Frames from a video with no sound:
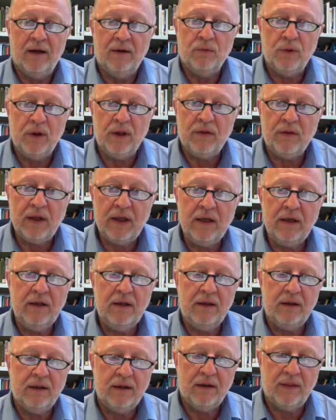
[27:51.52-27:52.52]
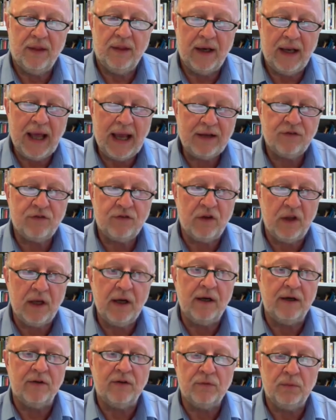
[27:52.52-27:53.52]
within the next
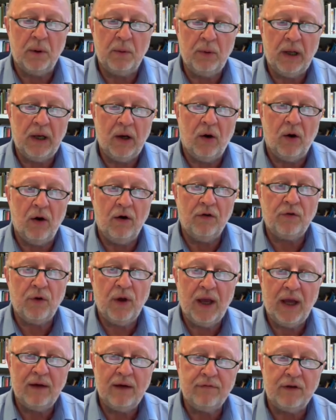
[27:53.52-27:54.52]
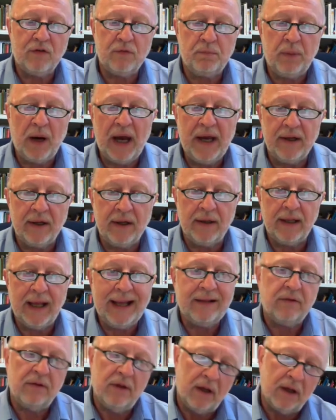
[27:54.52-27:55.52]
years we will also have a spider
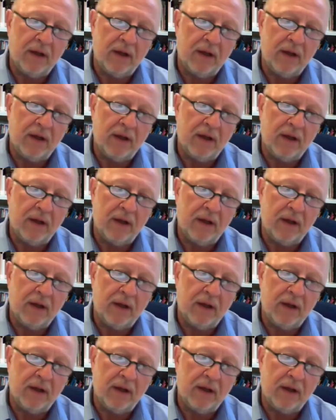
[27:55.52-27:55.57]
net.